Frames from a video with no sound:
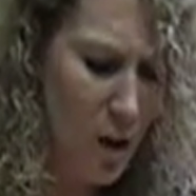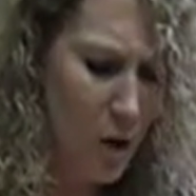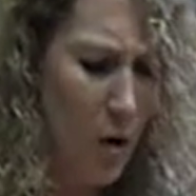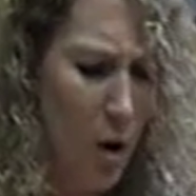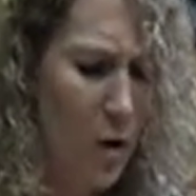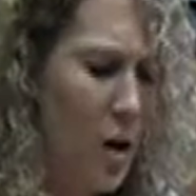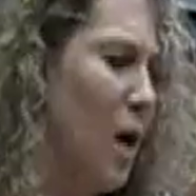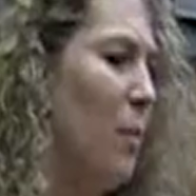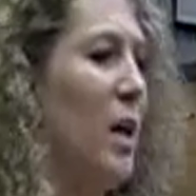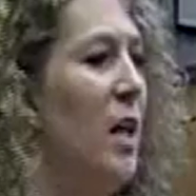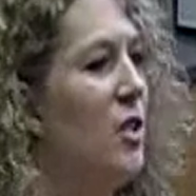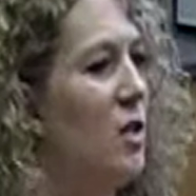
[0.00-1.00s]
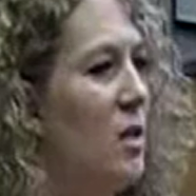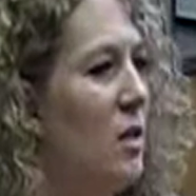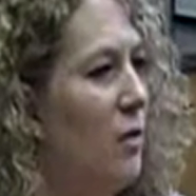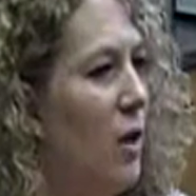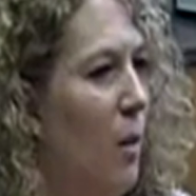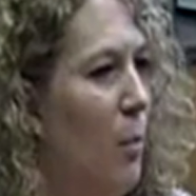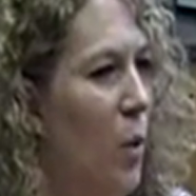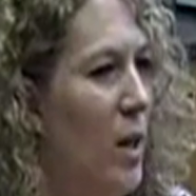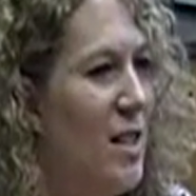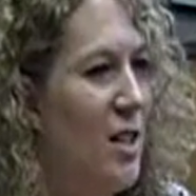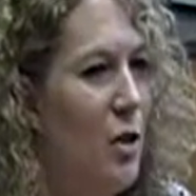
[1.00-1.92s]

of all the combinations of points